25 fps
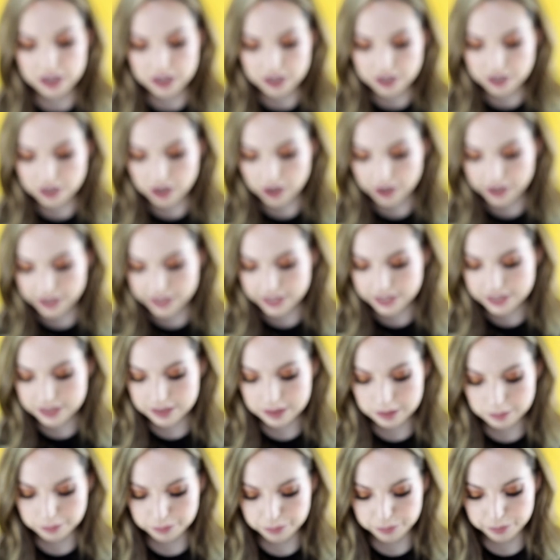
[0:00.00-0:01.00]

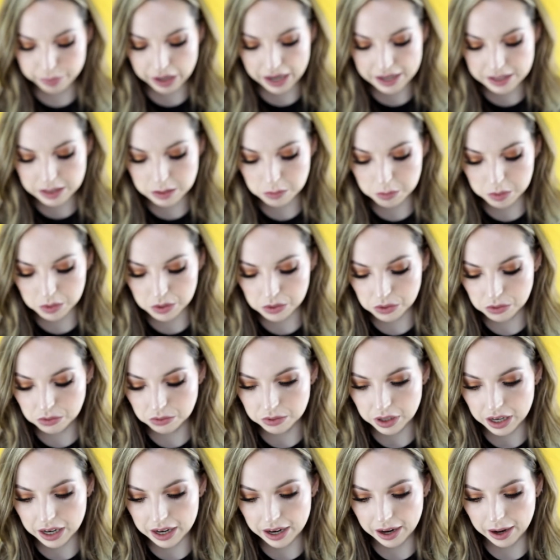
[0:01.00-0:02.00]
Nice, blendable.
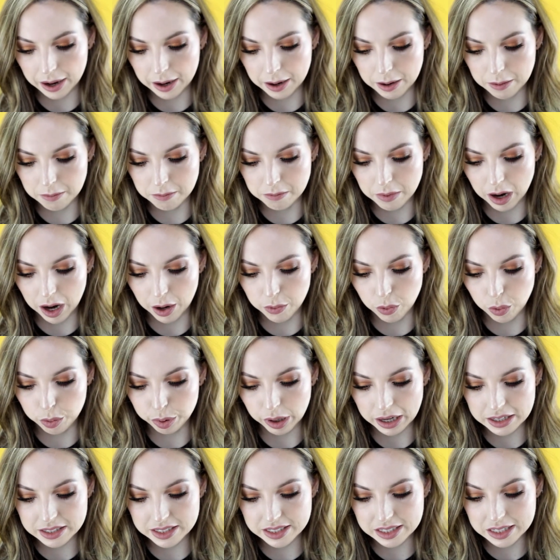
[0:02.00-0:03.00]
I will
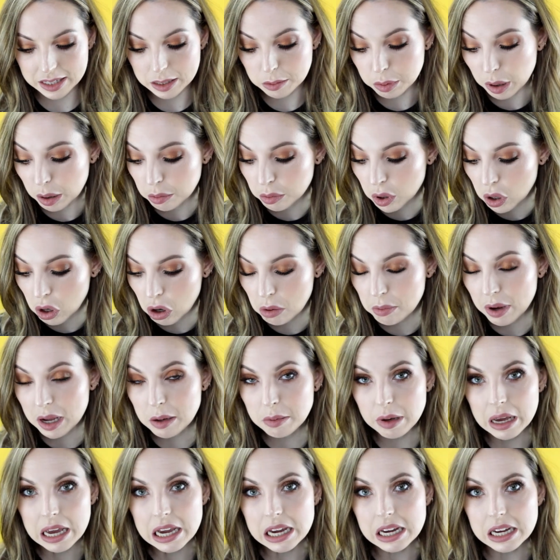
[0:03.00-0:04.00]
practice a little bit more
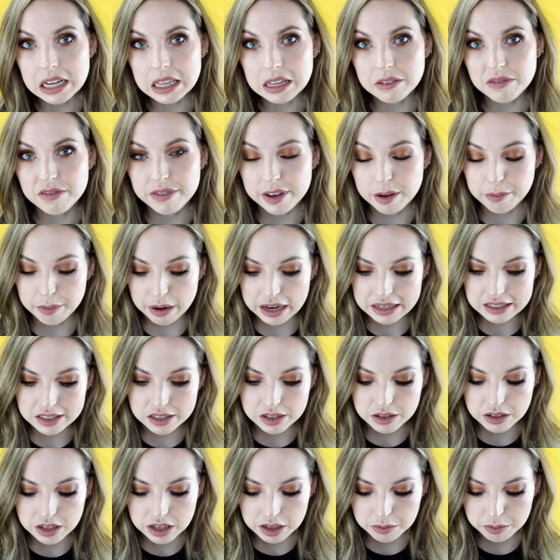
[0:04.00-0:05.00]
maybe and then feedback
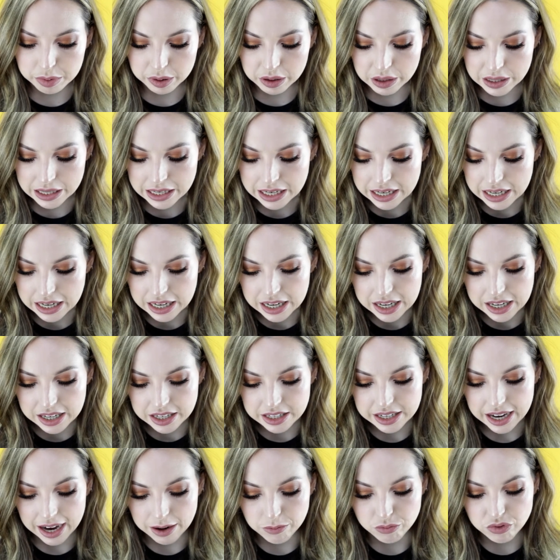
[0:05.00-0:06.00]
to you, but
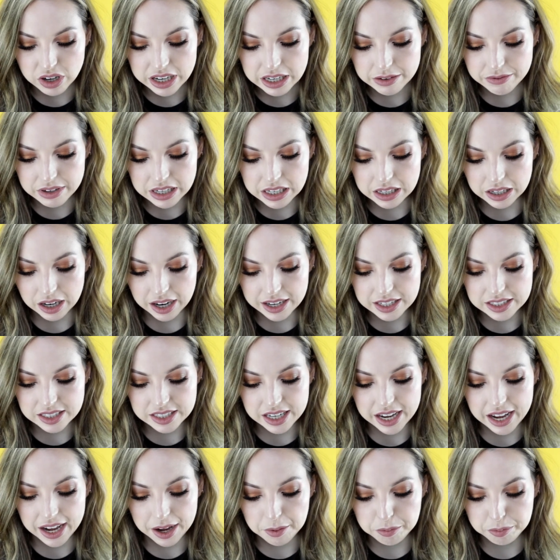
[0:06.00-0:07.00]
yeah, really, really liked
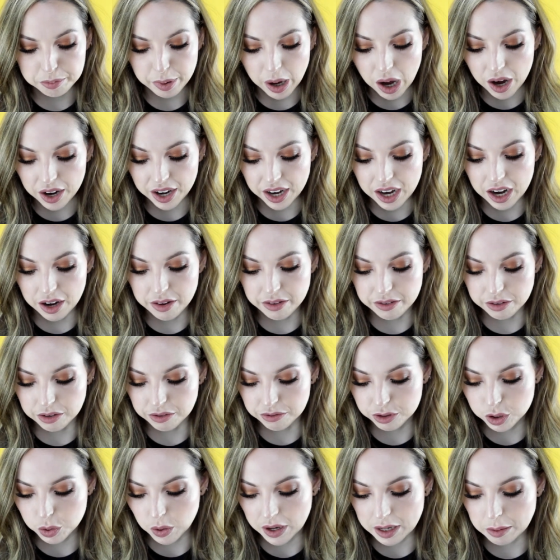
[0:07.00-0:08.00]
it. Bargain I thought
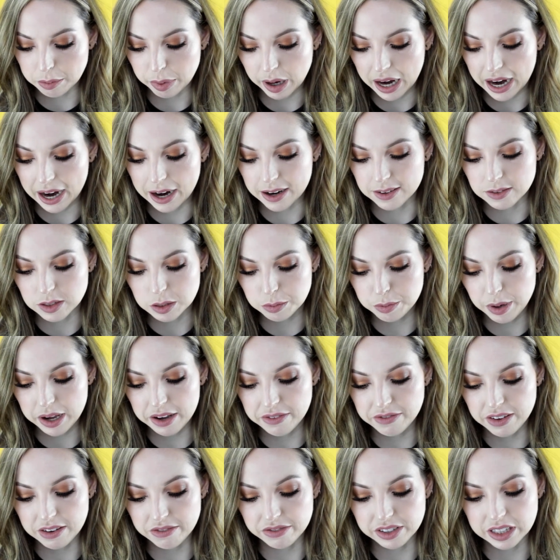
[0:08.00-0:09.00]
for £20,
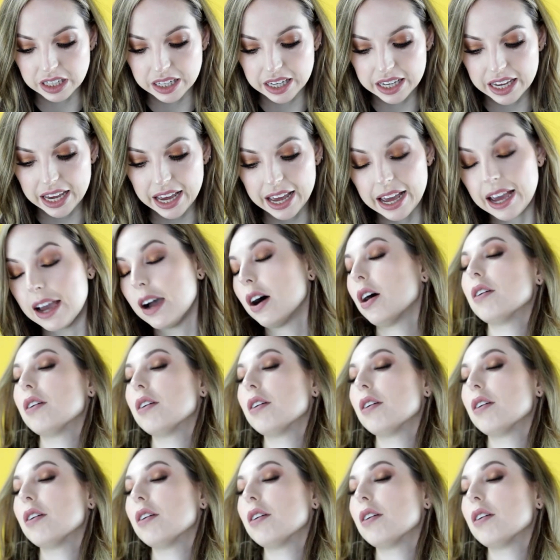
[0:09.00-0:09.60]
perfect for the kit.